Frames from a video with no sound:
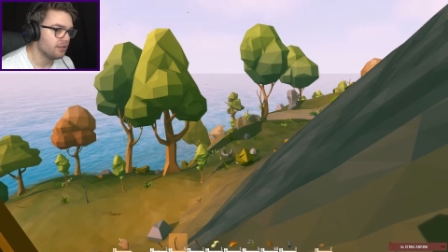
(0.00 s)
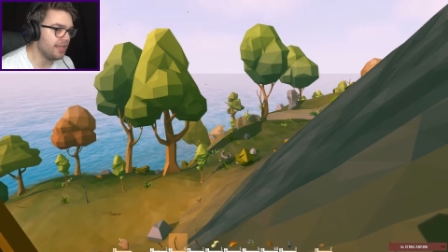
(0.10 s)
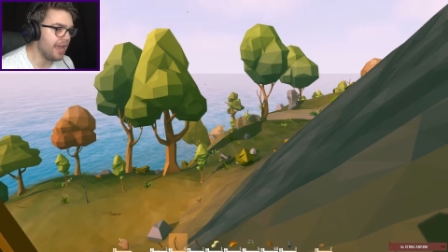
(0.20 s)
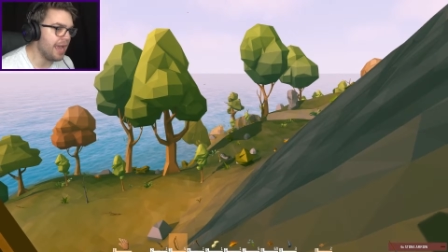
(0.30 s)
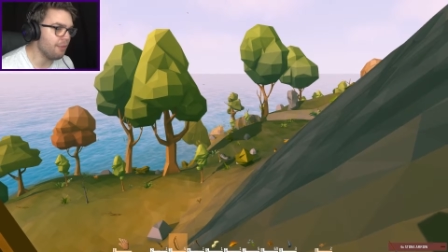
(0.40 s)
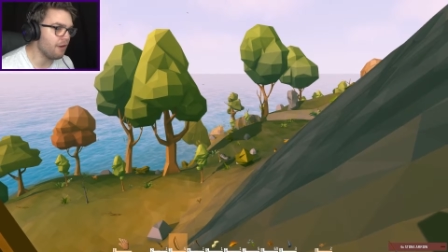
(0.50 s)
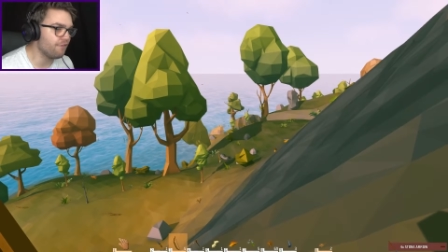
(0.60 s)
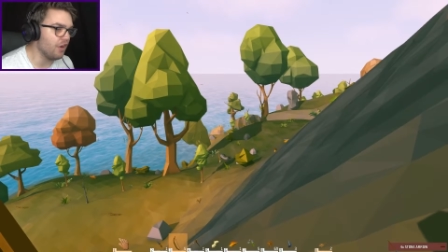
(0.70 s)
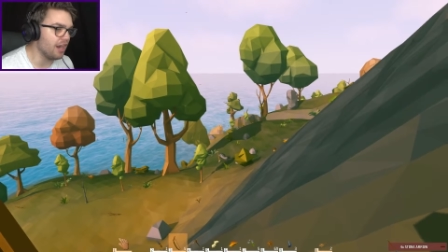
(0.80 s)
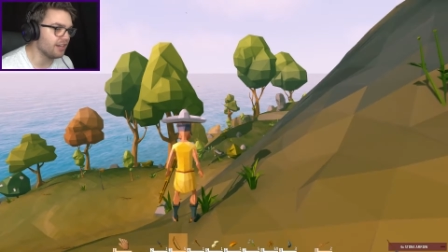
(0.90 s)
There we
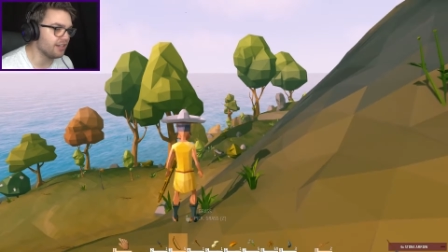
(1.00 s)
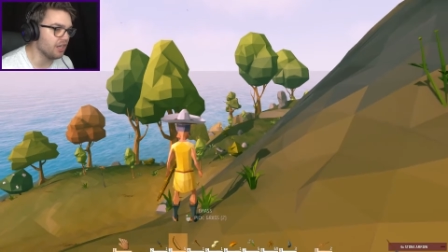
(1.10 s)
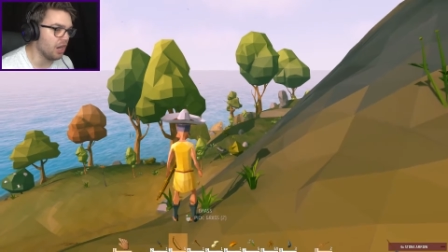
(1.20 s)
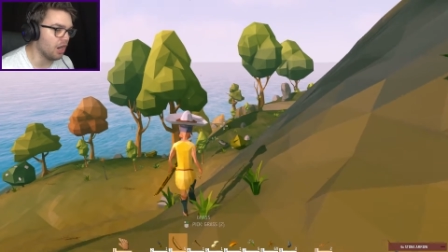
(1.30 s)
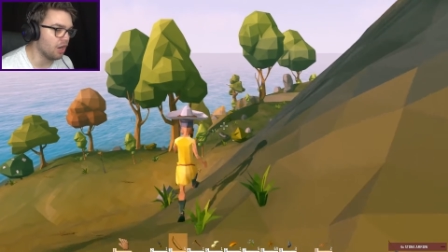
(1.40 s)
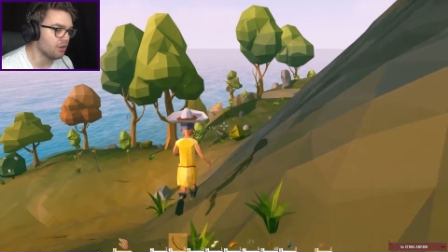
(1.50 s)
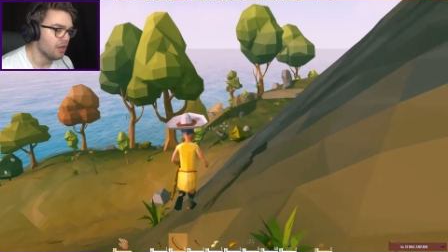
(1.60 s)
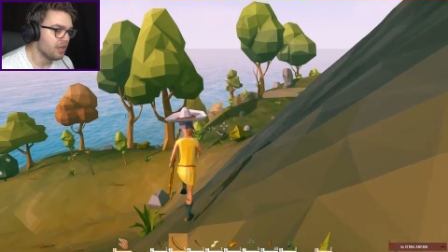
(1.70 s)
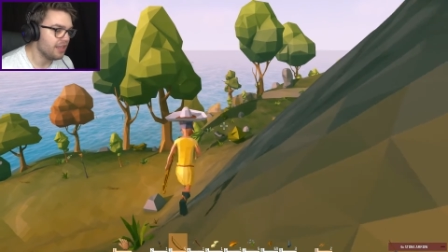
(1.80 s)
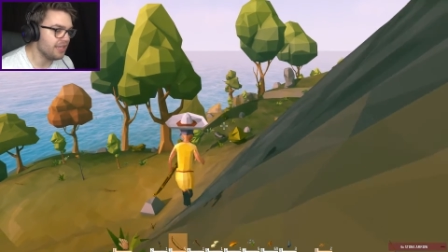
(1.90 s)
fucking go.
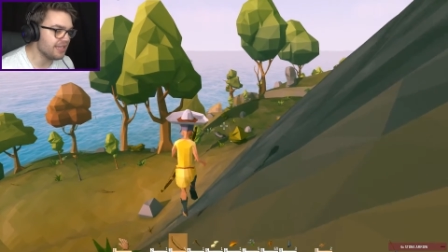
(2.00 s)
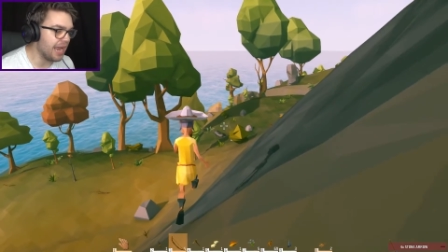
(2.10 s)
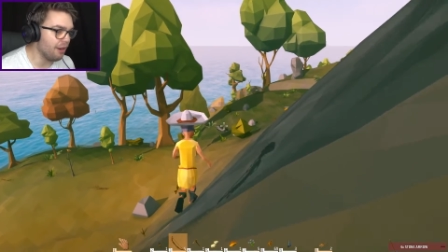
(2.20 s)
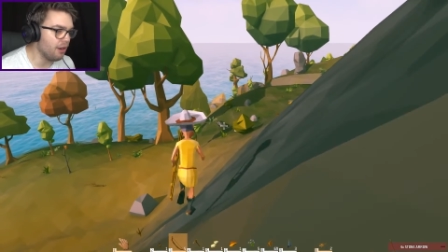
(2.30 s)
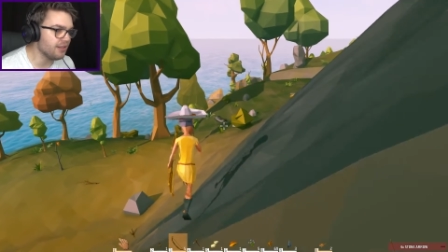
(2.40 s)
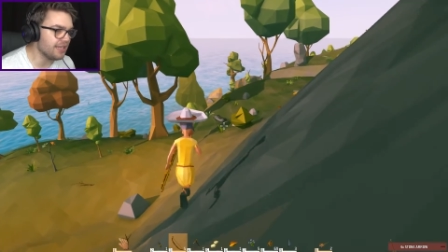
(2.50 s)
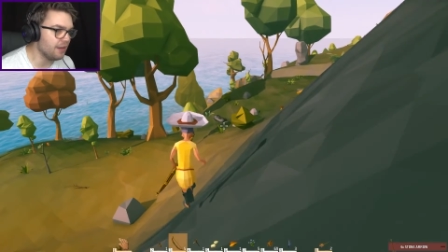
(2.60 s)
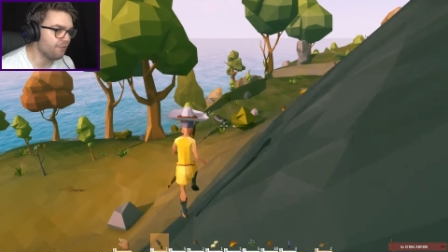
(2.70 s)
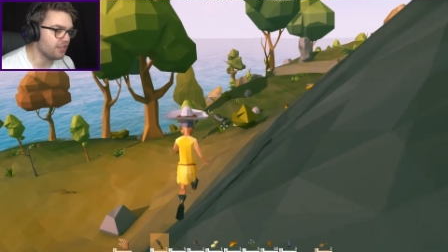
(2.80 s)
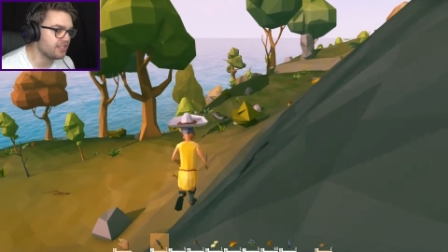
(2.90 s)
There's arrows in
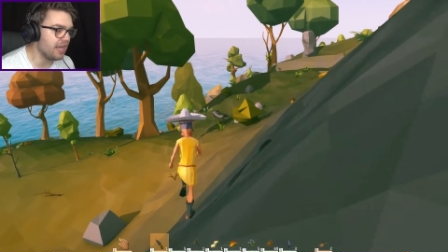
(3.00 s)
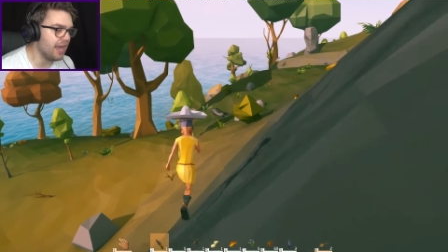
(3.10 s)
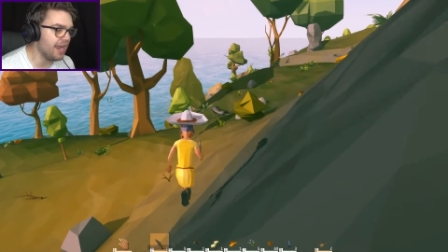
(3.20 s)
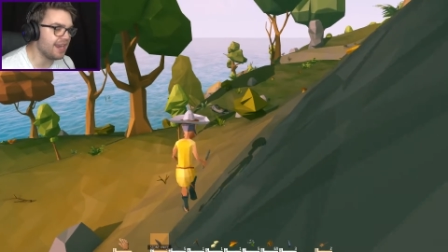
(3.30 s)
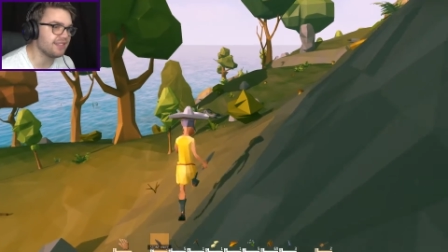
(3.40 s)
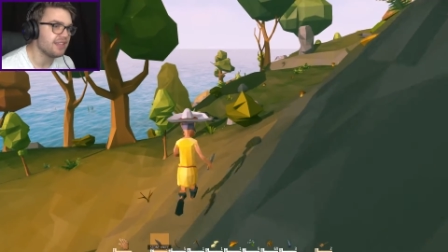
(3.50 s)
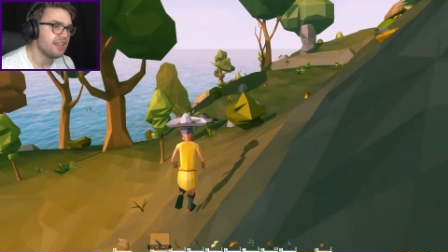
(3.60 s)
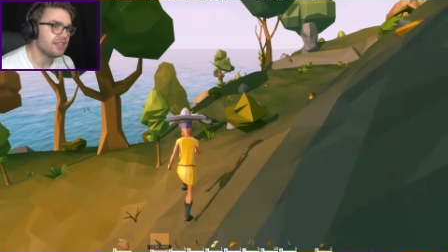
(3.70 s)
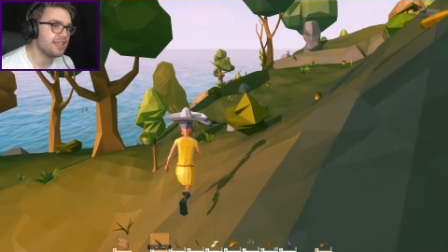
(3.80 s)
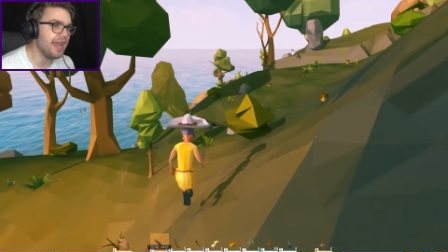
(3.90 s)
him for days.
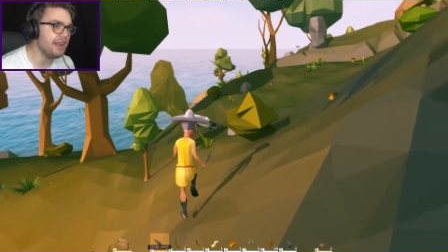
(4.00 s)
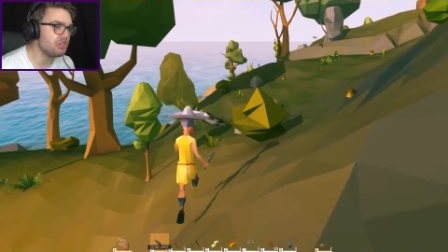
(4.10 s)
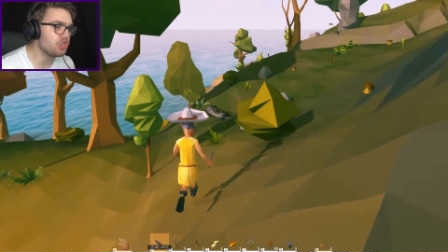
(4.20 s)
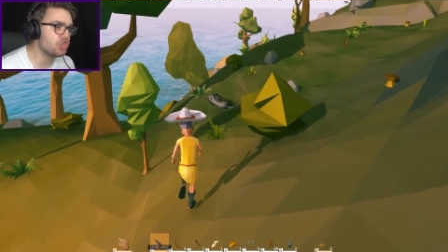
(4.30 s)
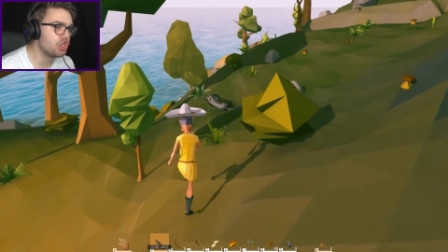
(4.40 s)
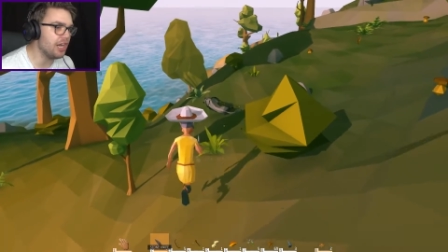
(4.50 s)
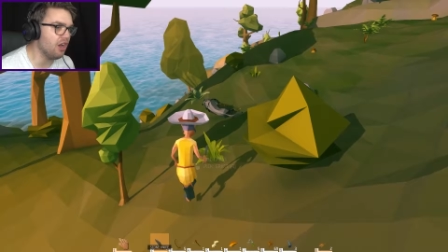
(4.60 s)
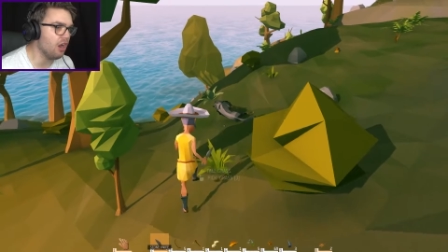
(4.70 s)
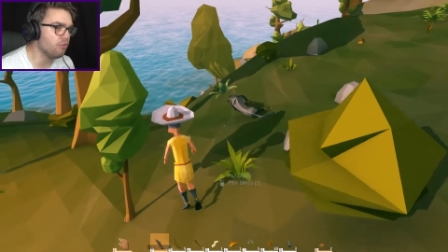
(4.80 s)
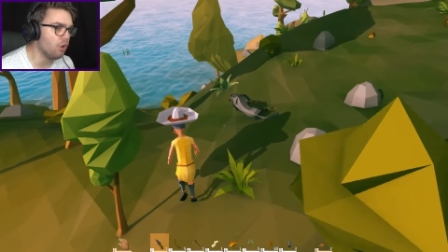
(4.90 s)
Get shit
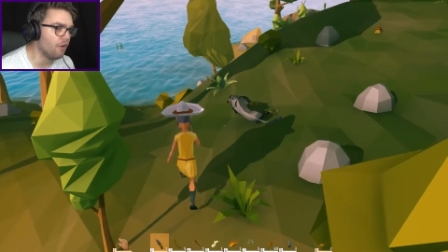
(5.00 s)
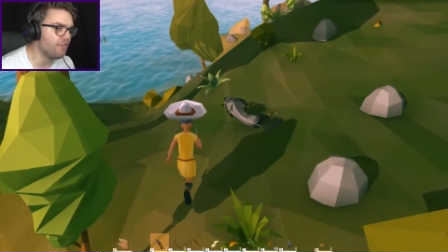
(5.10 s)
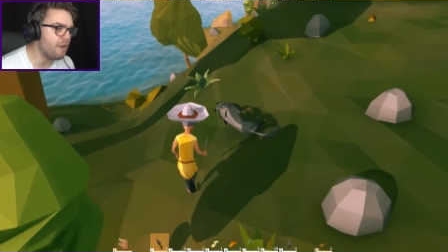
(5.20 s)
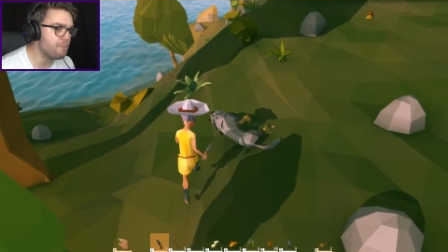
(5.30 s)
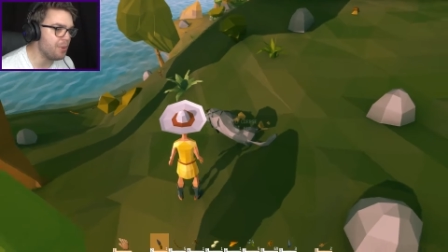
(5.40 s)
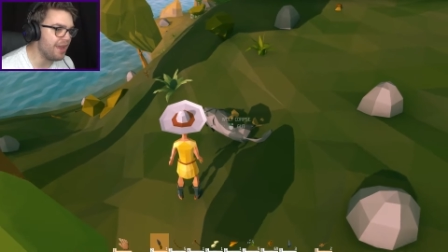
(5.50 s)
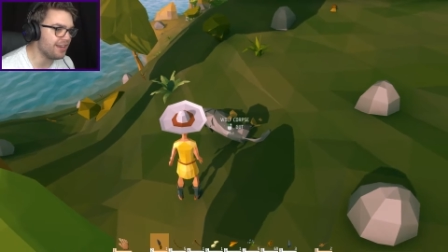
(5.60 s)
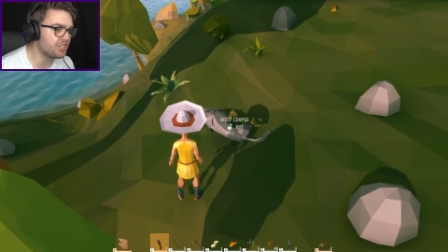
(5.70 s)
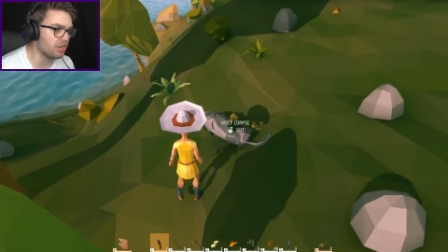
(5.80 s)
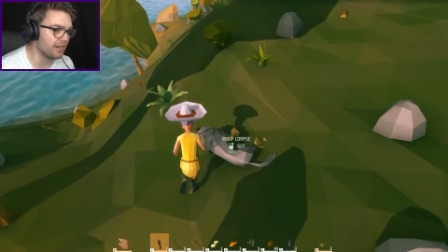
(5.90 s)
on, Wolfie
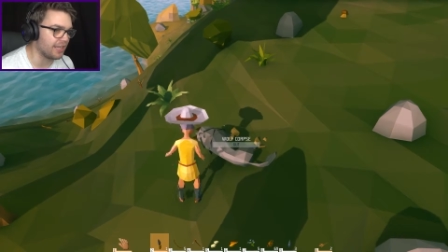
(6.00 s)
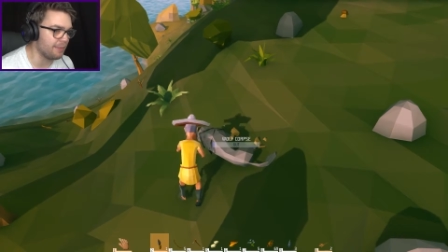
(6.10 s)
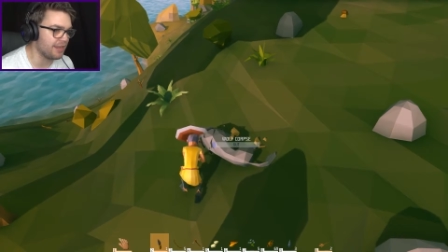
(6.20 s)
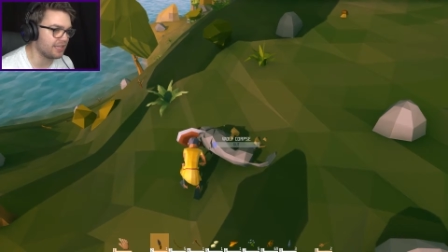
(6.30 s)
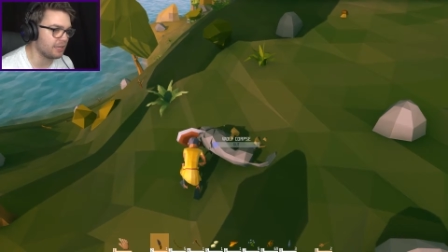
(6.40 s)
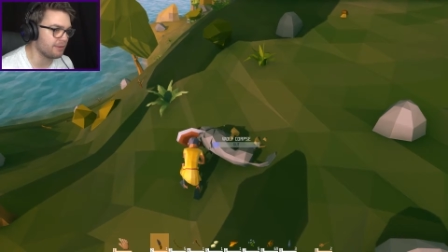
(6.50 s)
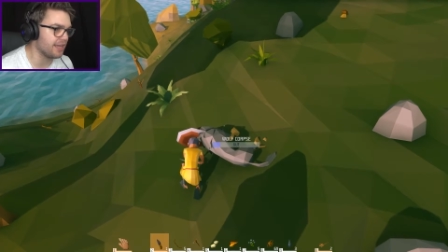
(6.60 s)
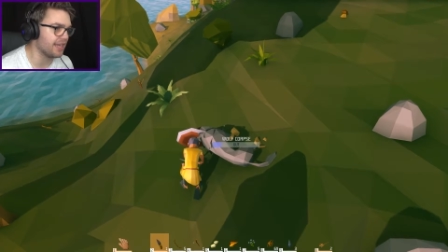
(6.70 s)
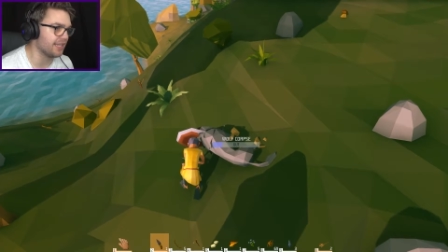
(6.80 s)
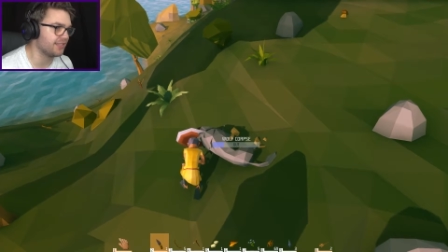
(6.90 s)
bitch. All right, give me
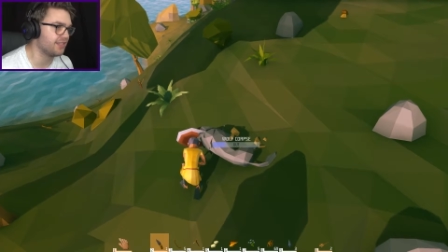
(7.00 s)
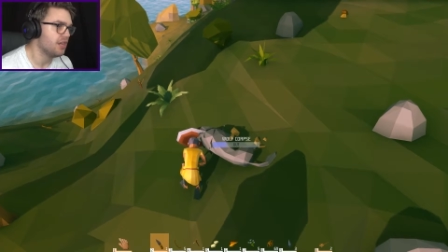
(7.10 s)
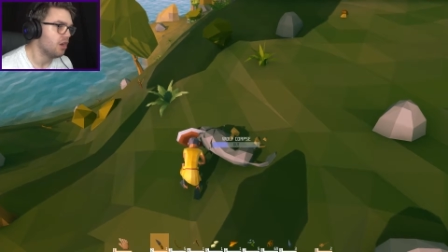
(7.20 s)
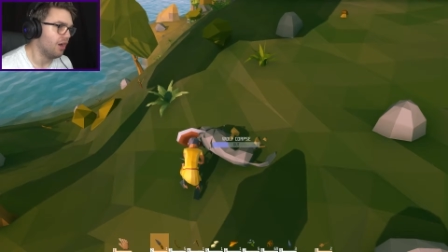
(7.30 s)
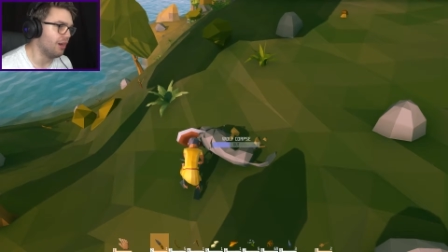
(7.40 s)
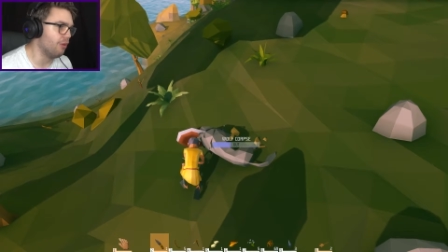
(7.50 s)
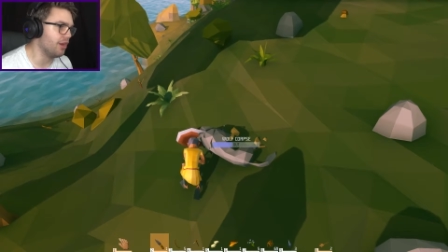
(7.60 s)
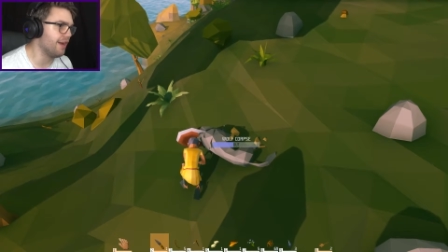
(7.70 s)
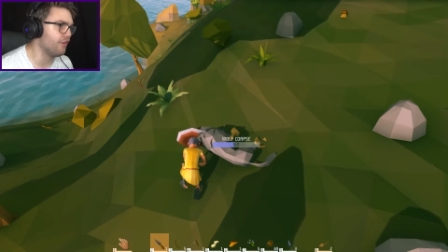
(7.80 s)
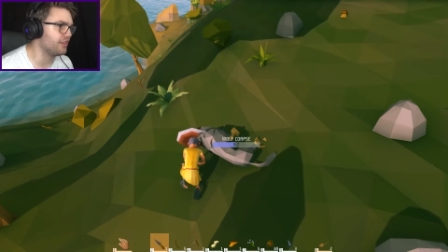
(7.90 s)
your guts. I
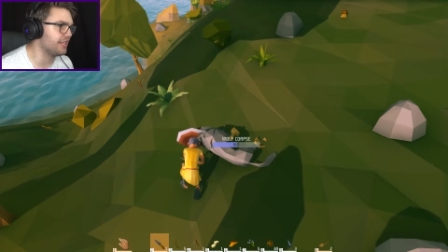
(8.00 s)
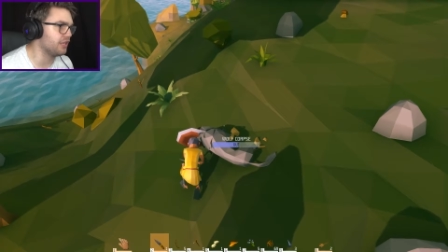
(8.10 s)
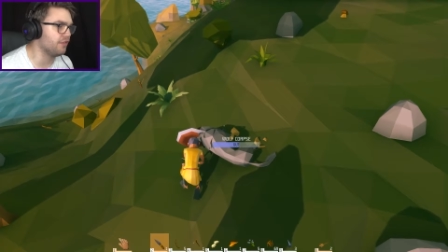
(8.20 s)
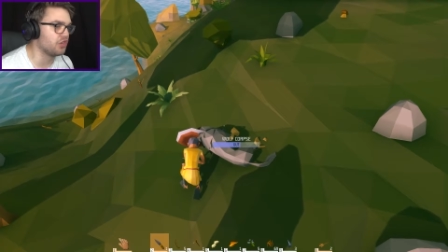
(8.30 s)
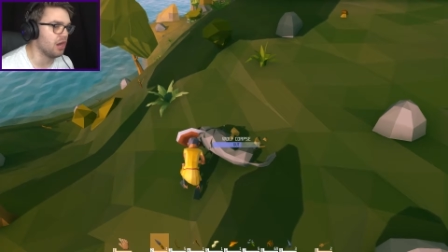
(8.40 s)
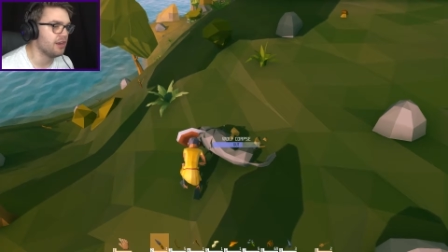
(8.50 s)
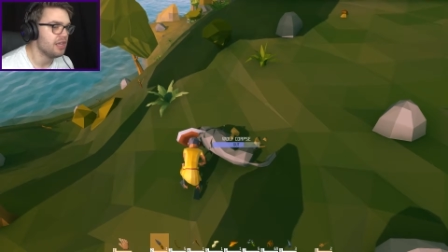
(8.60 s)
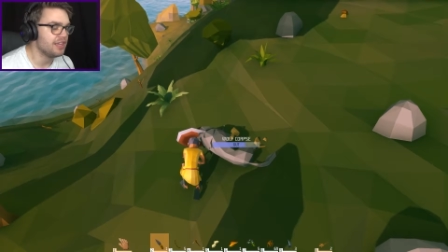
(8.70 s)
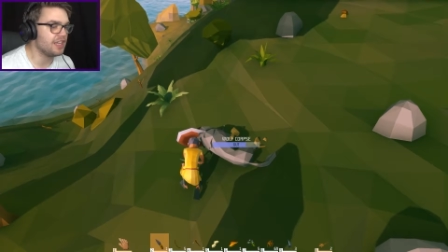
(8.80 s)
want everything you've got.